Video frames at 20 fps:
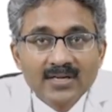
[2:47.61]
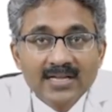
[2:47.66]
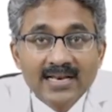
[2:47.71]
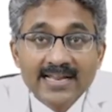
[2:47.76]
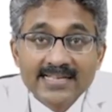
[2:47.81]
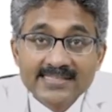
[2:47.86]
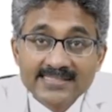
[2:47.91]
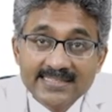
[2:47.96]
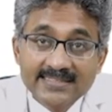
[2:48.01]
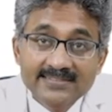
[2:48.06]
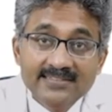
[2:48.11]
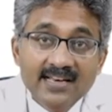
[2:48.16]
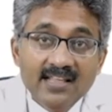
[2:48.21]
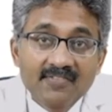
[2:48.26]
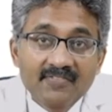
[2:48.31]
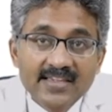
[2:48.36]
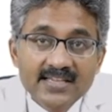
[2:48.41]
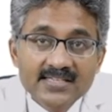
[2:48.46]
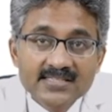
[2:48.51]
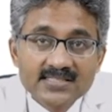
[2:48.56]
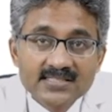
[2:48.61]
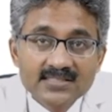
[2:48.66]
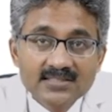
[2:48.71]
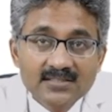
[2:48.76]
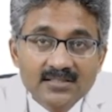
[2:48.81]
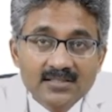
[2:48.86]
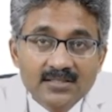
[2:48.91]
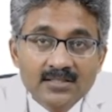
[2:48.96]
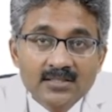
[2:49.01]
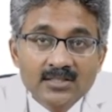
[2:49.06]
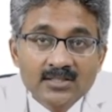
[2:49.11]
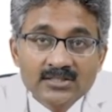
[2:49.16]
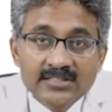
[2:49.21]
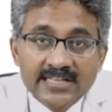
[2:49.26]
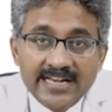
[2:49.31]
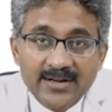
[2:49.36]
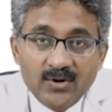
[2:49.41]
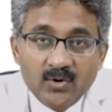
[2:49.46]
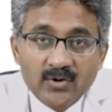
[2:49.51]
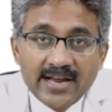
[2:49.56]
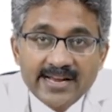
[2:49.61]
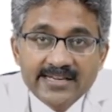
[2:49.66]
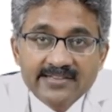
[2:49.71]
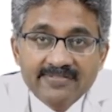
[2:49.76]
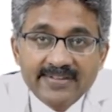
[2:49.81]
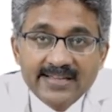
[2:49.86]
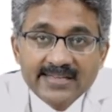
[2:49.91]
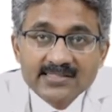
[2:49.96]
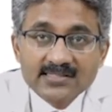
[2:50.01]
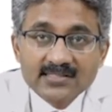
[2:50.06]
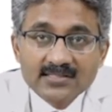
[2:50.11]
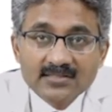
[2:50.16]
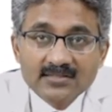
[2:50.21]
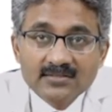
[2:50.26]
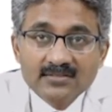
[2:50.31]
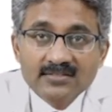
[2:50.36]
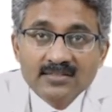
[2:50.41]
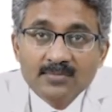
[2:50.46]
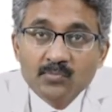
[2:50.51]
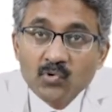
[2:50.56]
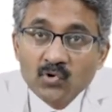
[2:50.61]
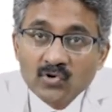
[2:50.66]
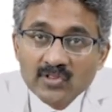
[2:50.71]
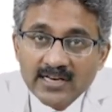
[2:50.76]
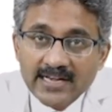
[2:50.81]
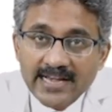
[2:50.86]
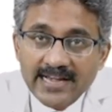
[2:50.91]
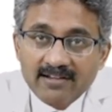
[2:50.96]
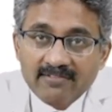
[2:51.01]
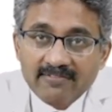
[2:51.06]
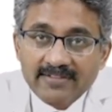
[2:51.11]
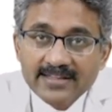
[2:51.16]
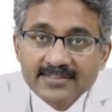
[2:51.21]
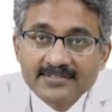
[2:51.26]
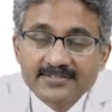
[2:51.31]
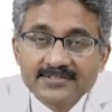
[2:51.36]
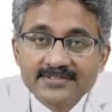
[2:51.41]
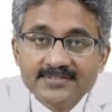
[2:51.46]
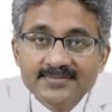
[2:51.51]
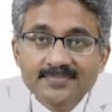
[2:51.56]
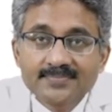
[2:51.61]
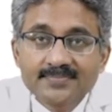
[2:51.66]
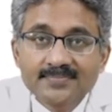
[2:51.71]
Less than 3 weeks, 3 to 8 weeks, more than 8 weeks.